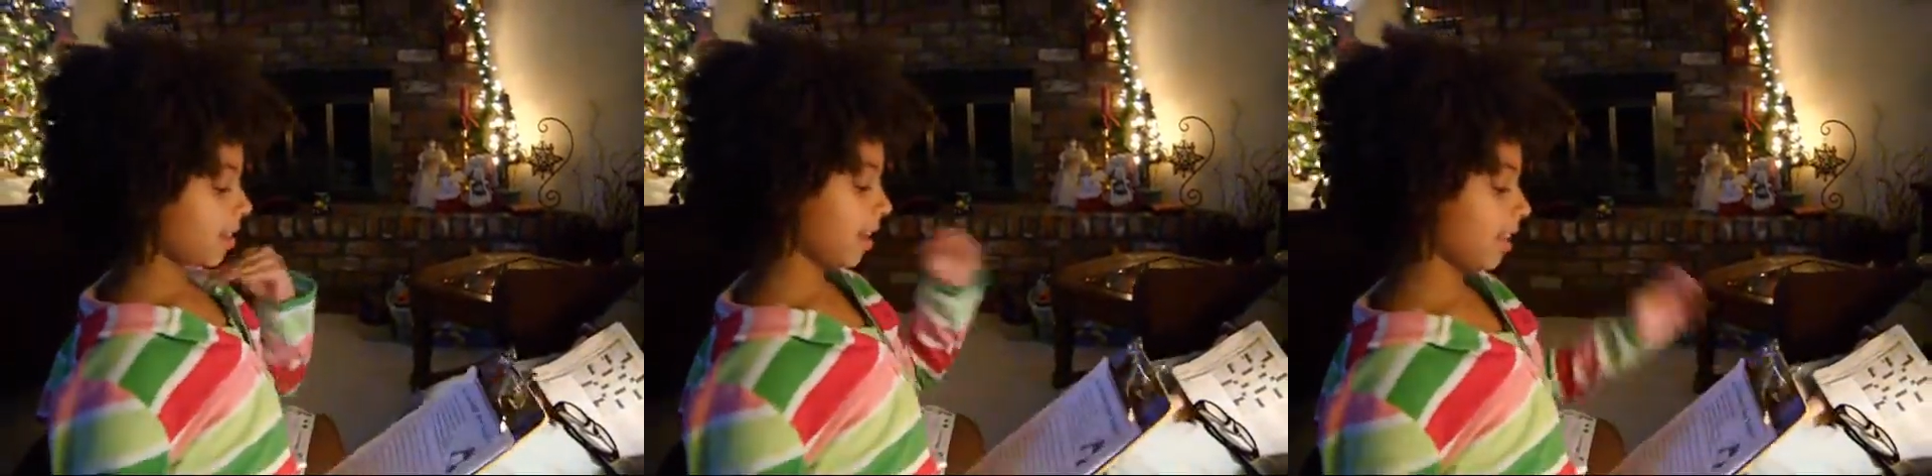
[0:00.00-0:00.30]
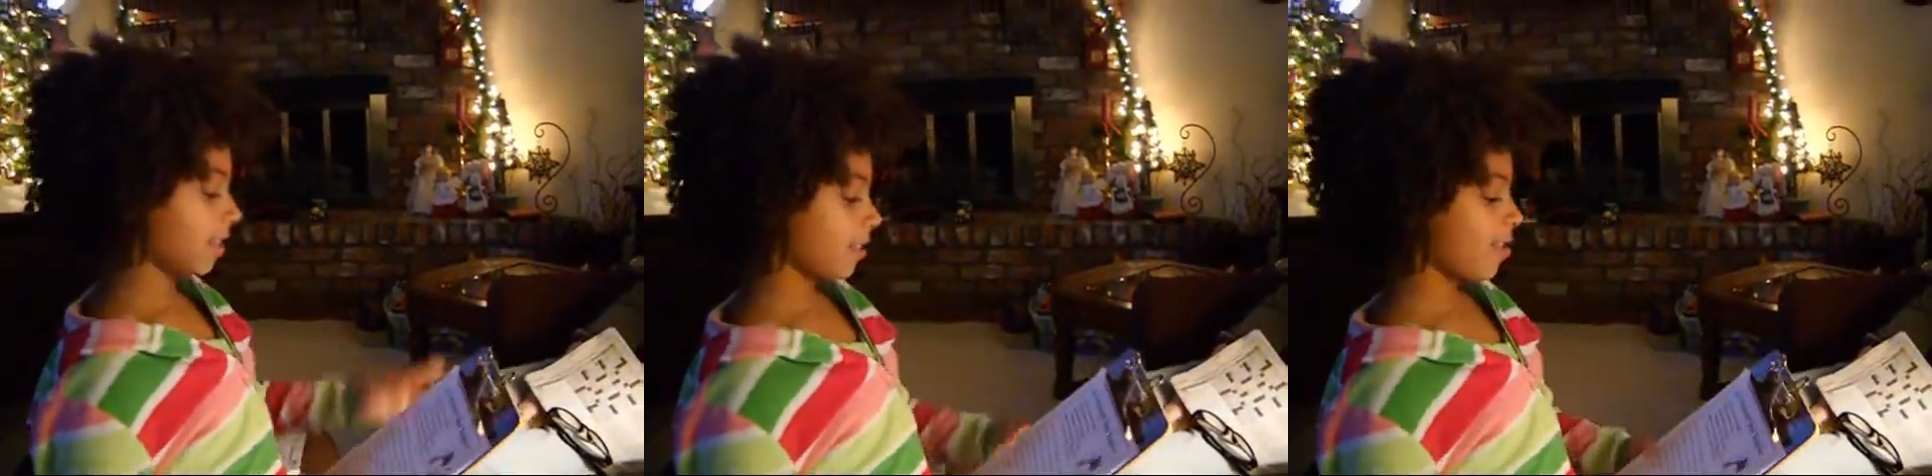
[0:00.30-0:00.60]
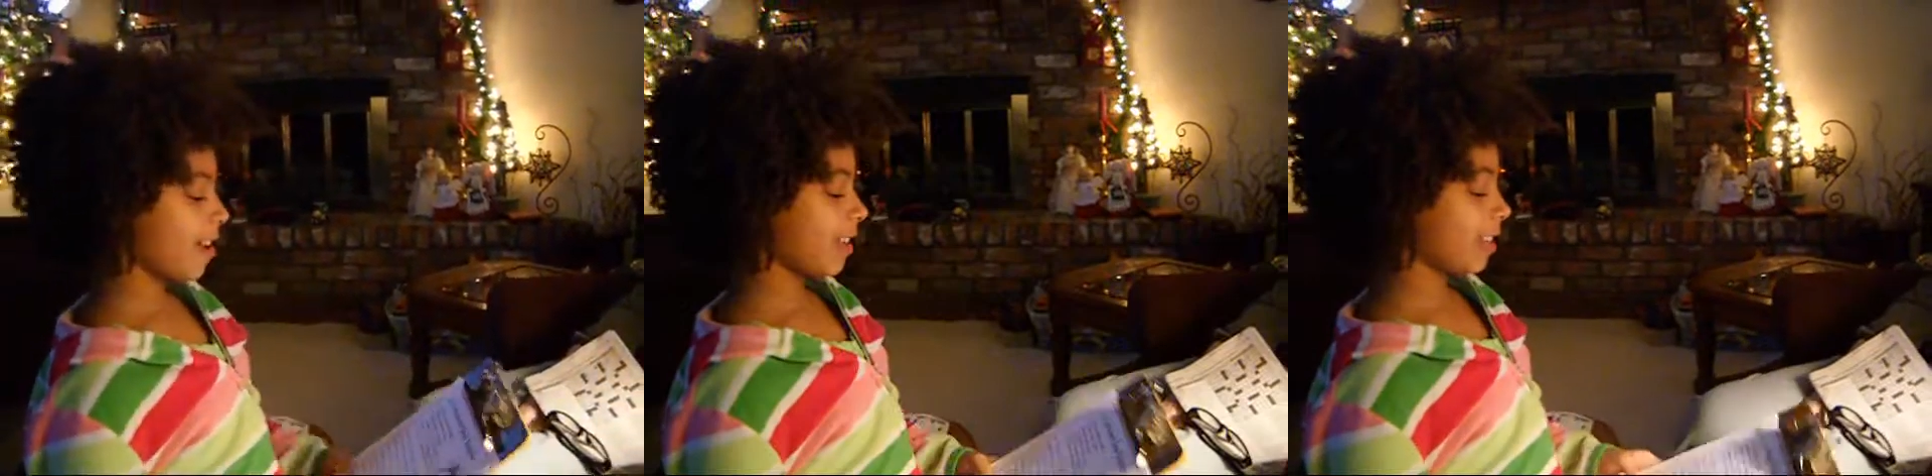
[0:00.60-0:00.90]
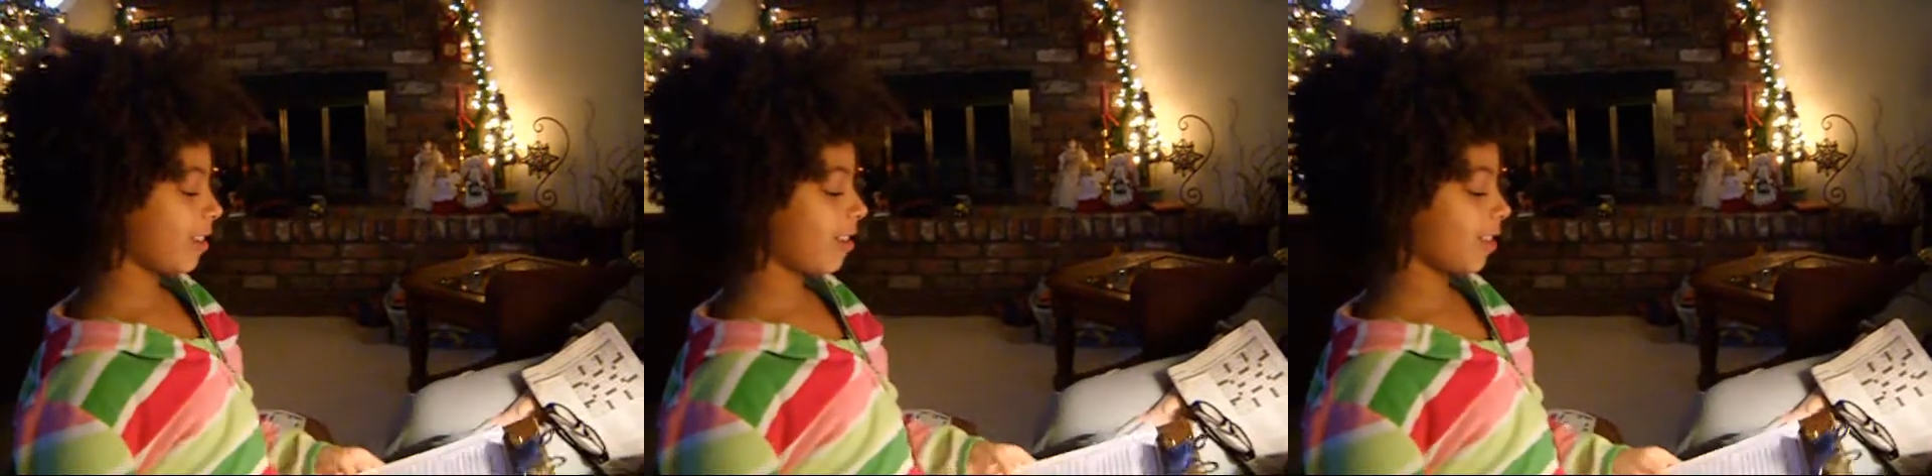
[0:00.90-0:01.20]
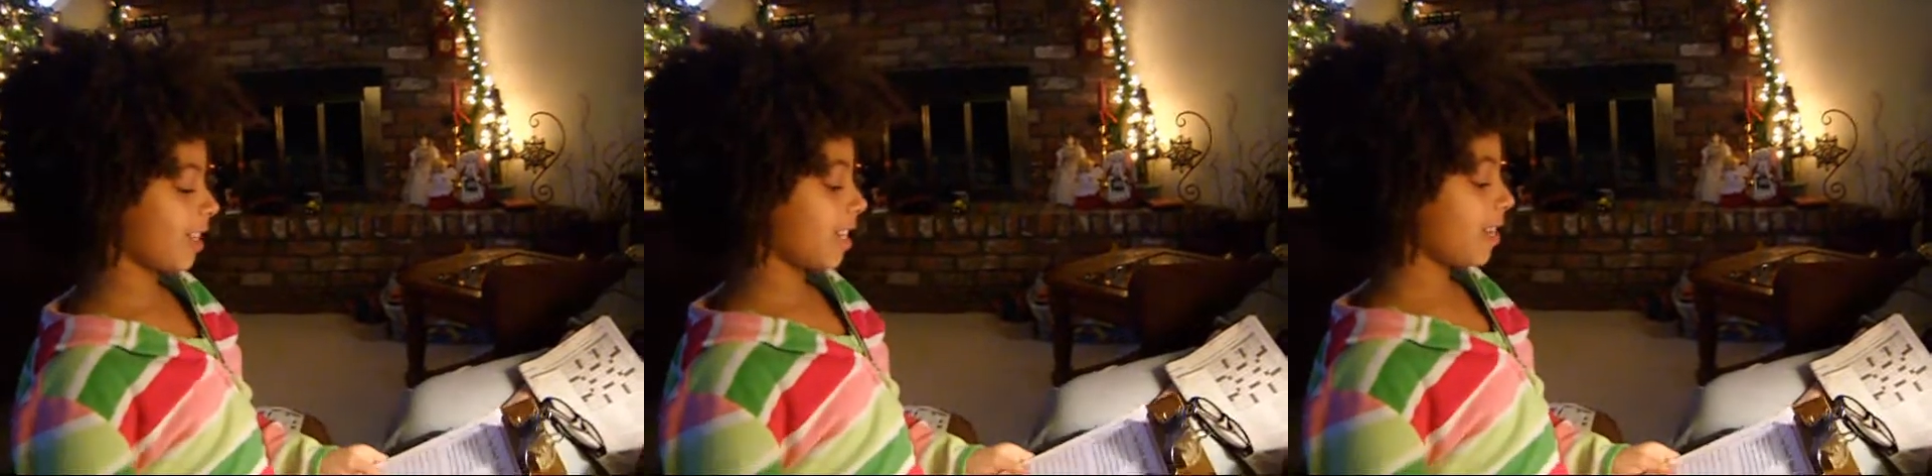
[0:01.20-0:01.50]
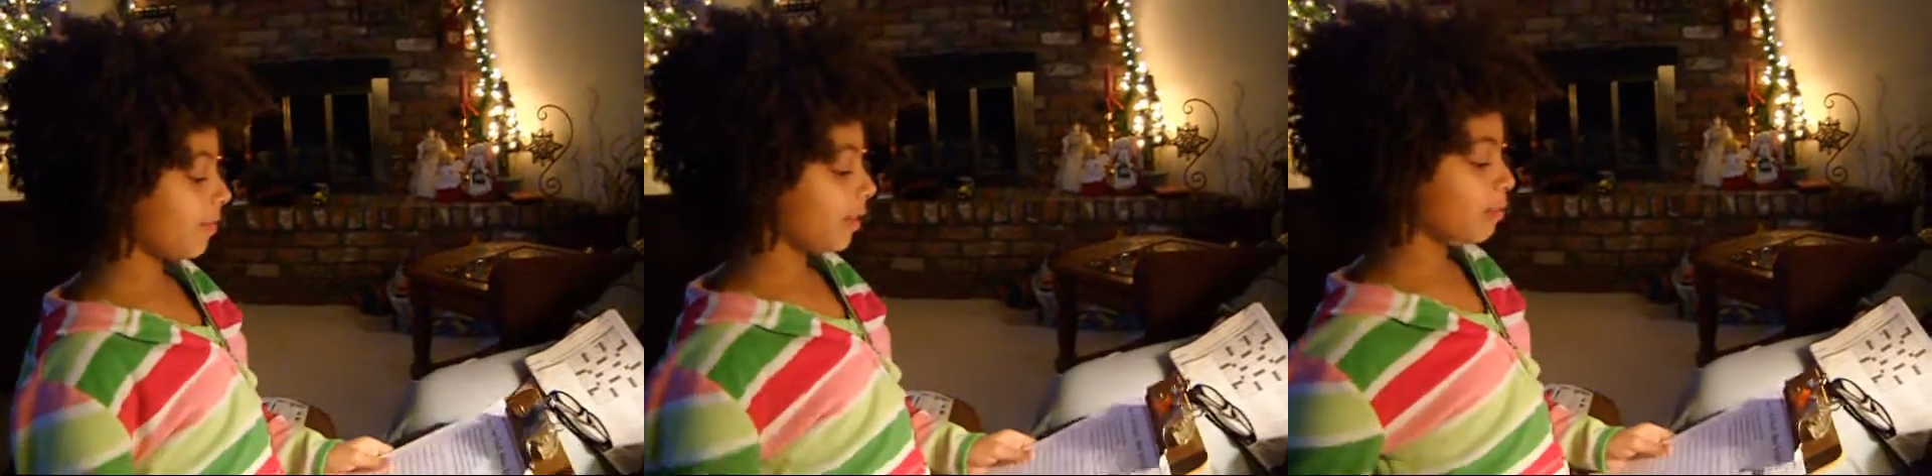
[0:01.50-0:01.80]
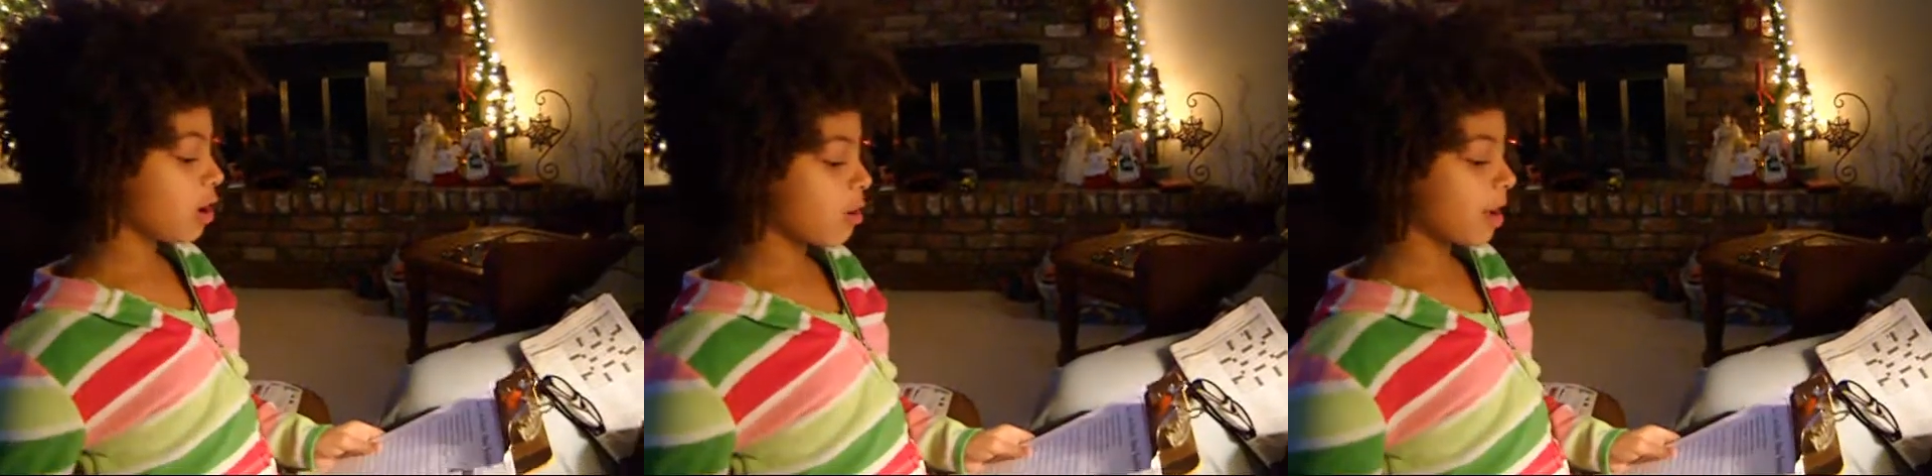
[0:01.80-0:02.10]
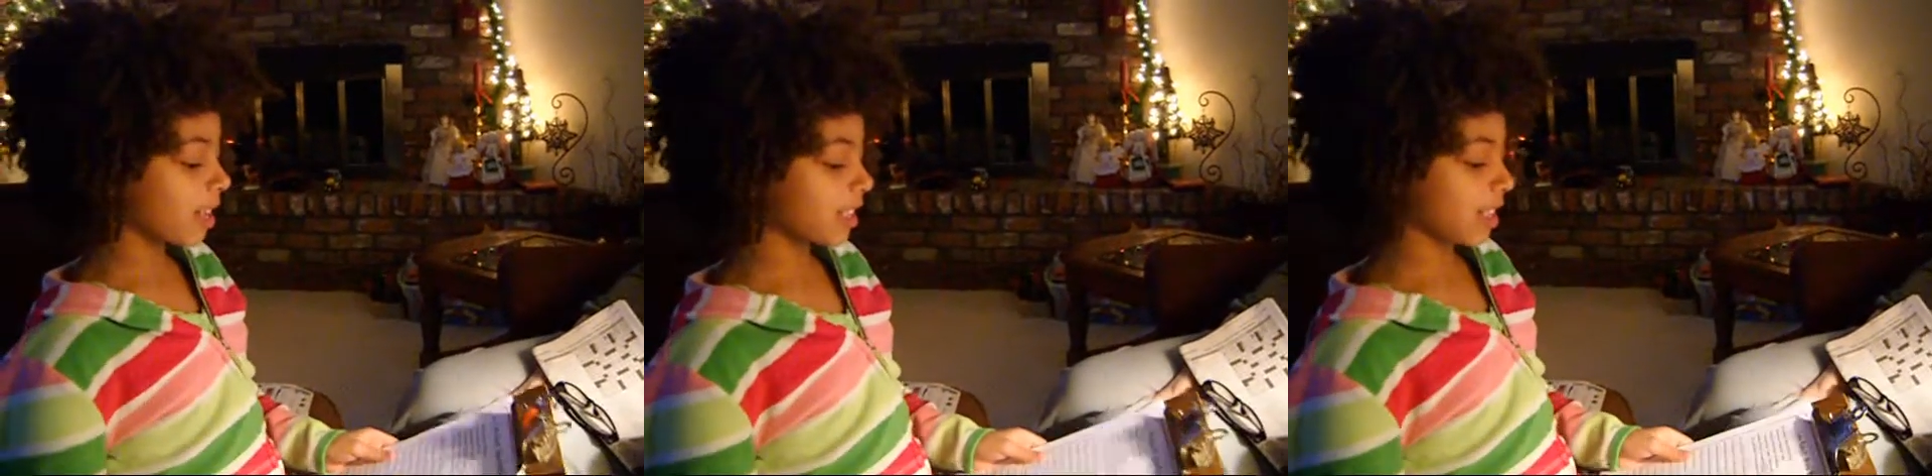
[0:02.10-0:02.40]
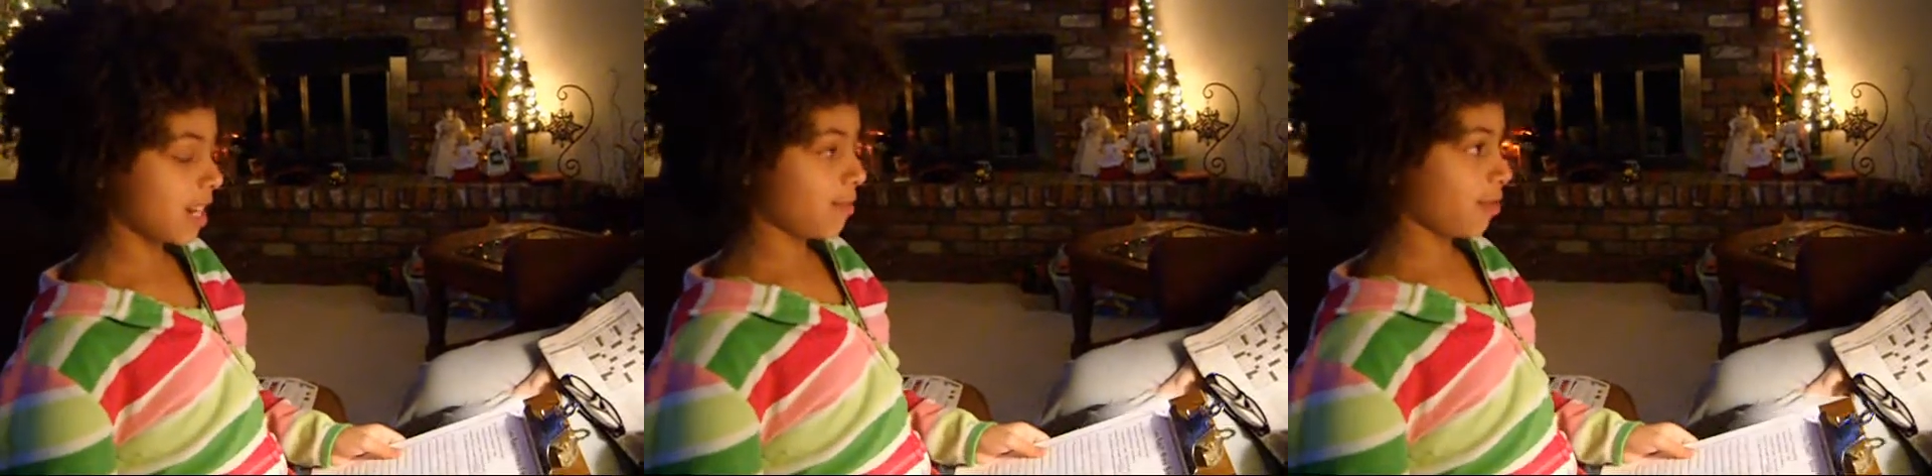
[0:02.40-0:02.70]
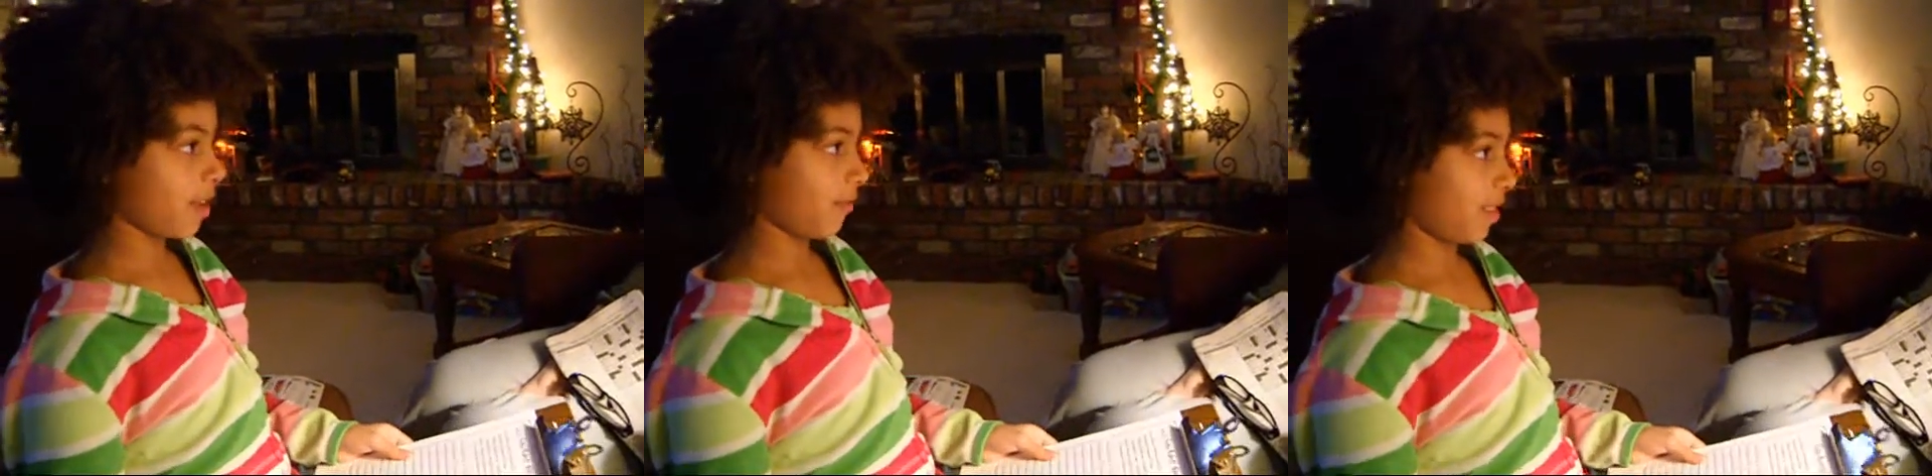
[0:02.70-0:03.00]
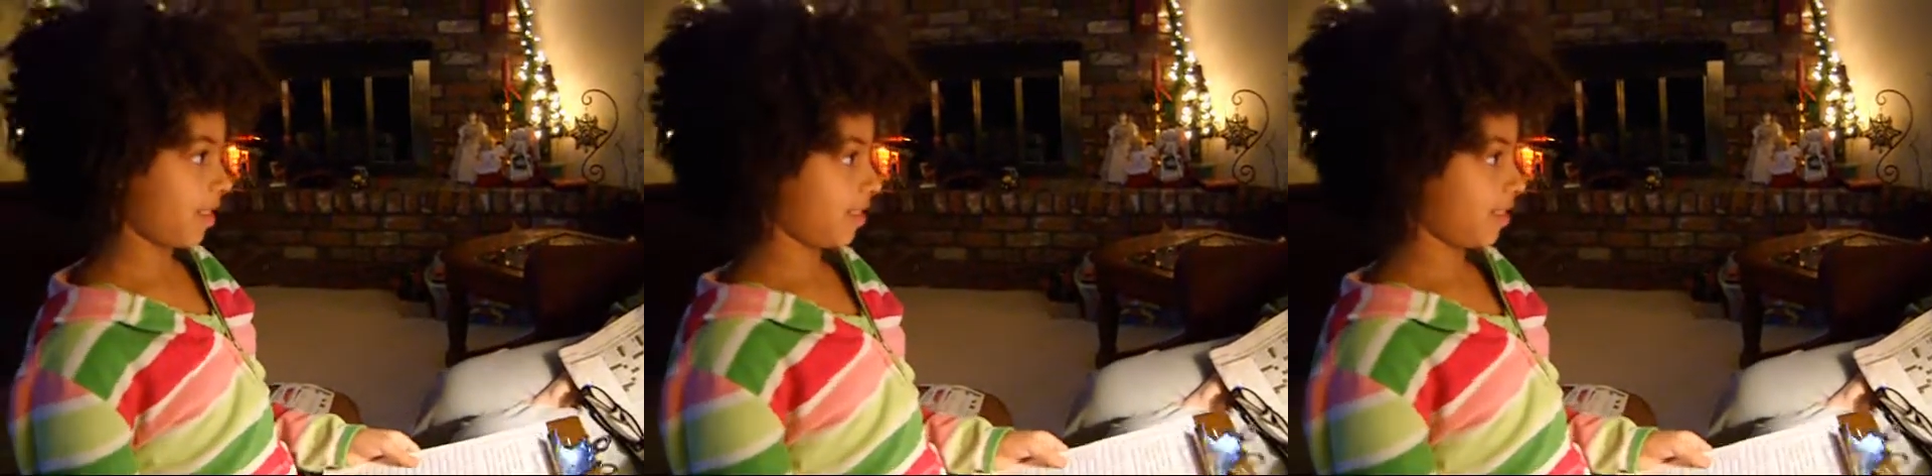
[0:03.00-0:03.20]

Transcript: The next story is called Even a Robot Need Breakfast.